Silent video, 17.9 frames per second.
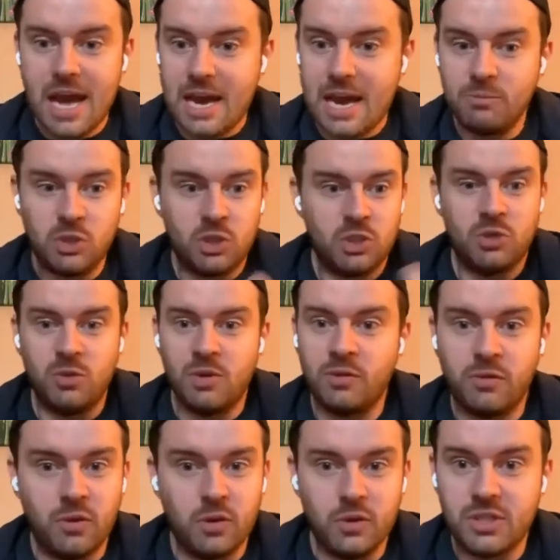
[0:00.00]
And I'm just
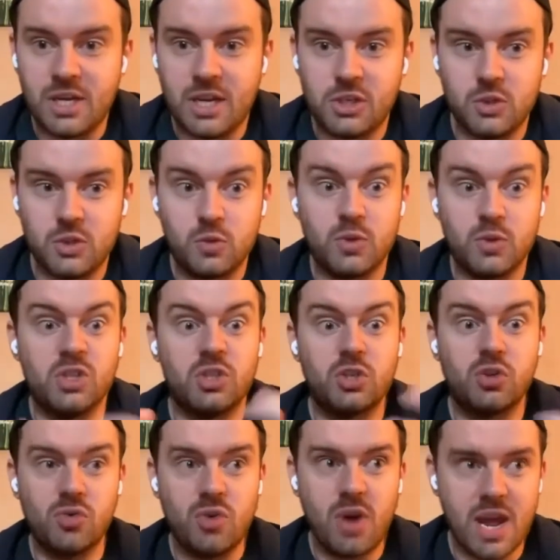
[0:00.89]
doing 4 sessions, which
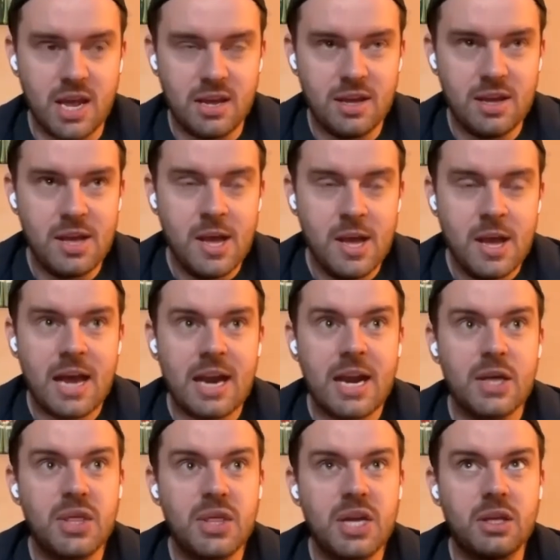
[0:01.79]
is great.
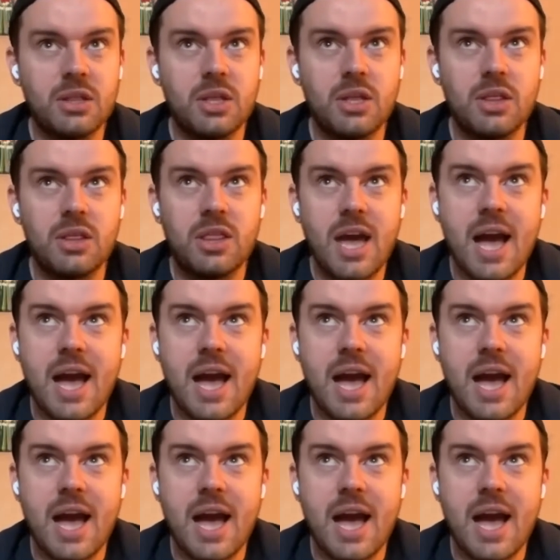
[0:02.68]
And I think that